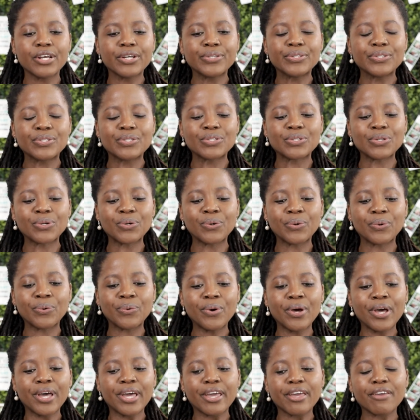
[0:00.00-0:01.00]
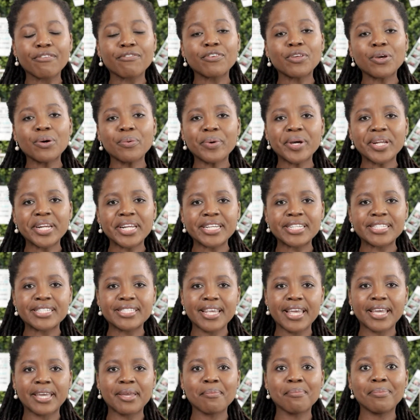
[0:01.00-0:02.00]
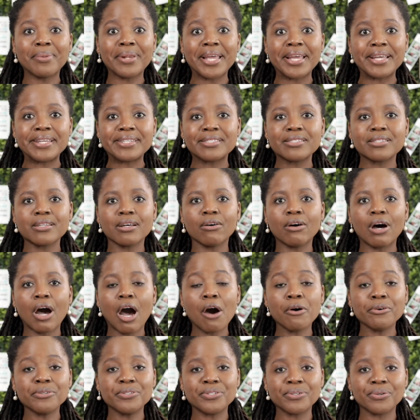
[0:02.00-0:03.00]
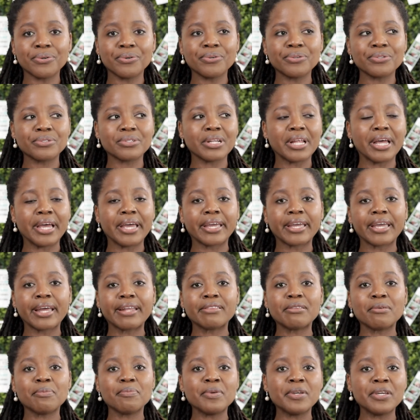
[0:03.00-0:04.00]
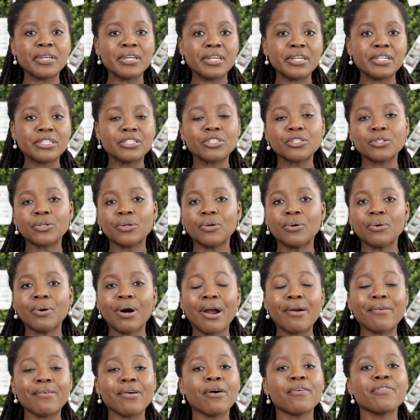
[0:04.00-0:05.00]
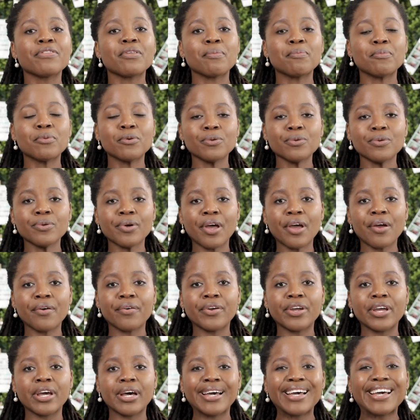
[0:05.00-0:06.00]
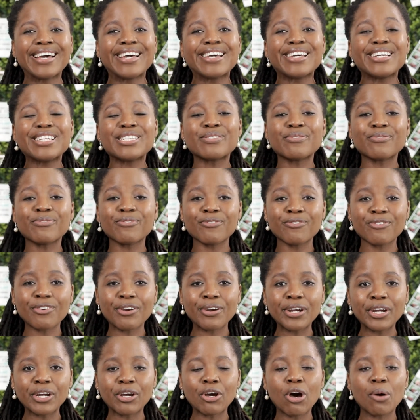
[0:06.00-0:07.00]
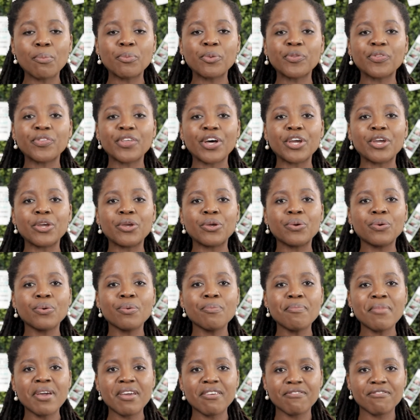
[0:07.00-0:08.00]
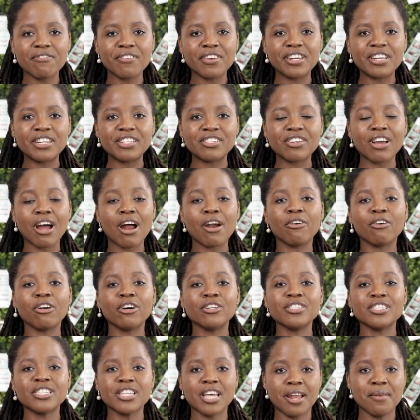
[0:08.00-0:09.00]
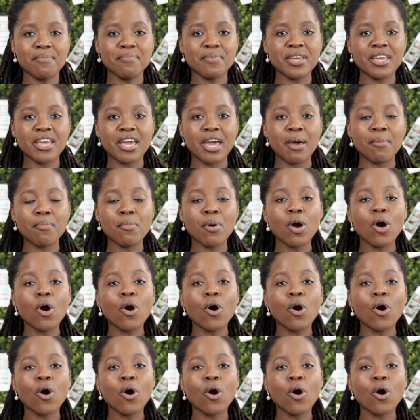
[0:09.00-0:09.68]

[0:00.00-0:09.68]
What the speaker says: So if your wedding is taking place outdoors, like at the beach or around the pool area, it's very common that you may finish around 10 p.m.